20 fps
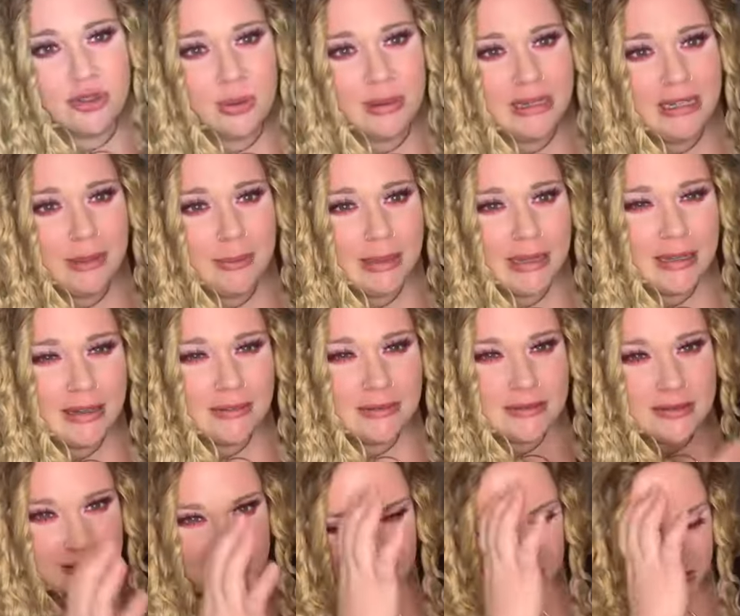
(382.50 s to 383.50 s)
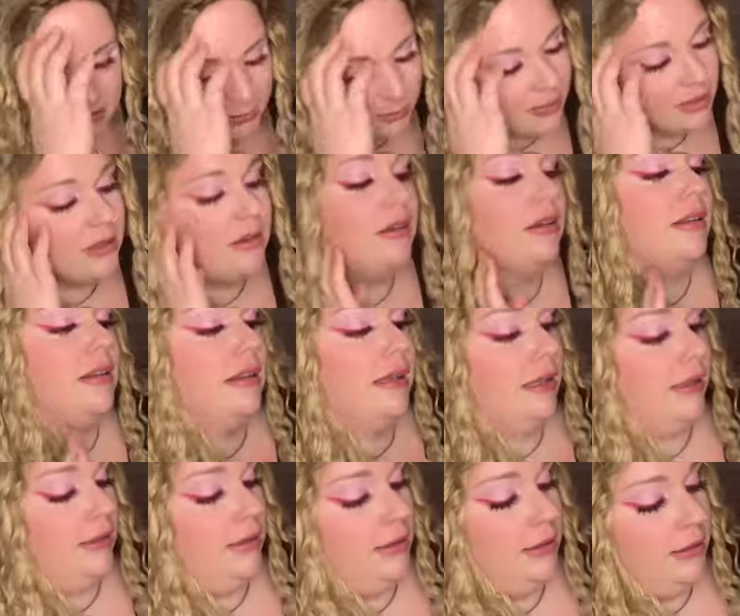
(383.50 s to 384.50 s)
£20 or something like
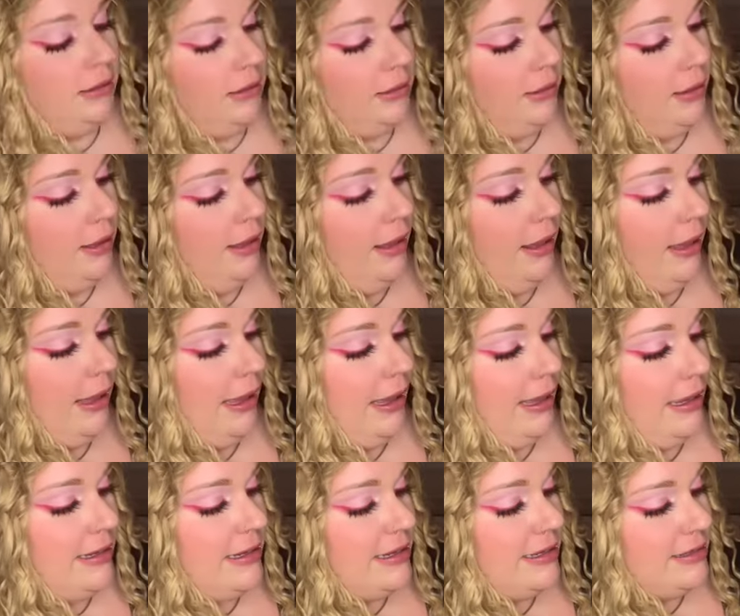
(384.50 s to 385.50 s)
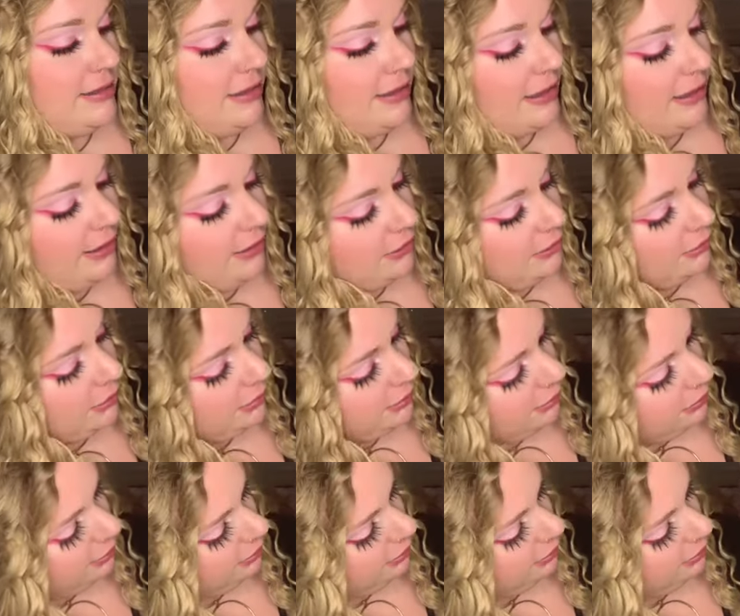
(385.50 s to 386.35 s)
that, and it's like a little